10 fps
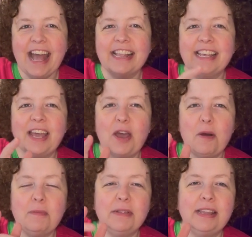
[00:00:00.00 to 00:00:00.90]
Like I
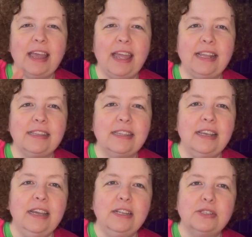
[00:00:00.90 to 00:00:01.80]
opened the 8th
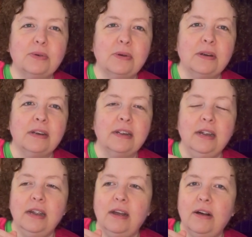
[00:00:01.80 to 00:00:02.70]
door
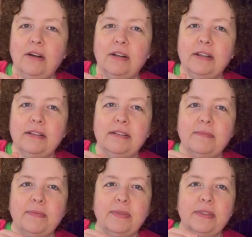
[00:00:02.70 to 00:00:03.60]

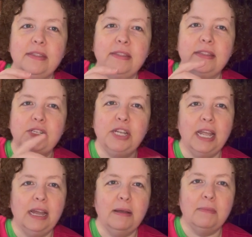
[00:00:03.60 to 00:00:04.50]
on the
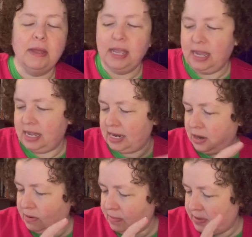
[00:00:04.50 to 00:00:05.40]
jam, and I
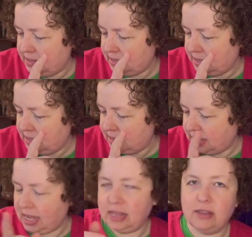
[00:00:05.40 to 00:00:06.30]
opened
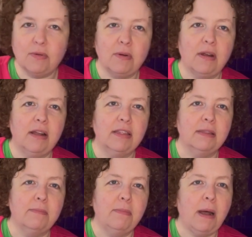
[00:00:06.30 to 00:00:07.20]
the 8th door on
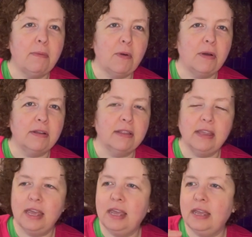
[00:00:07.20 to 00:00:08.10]
the popcorn
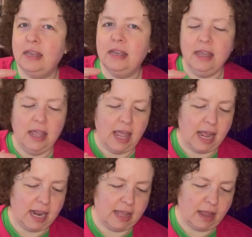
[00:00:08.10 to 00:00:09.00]
thing,
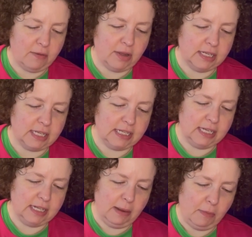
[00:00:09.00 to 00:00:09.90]
and I realized I
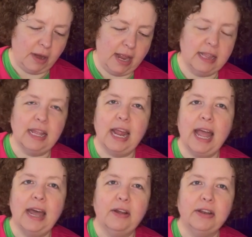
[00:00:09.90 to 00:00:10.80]
did number 8 that I
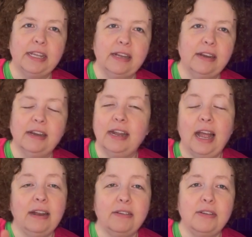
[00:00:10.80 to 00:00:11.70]
had on here, and
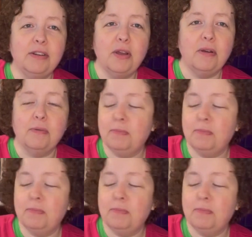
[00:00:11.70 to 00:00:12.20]
I don't know.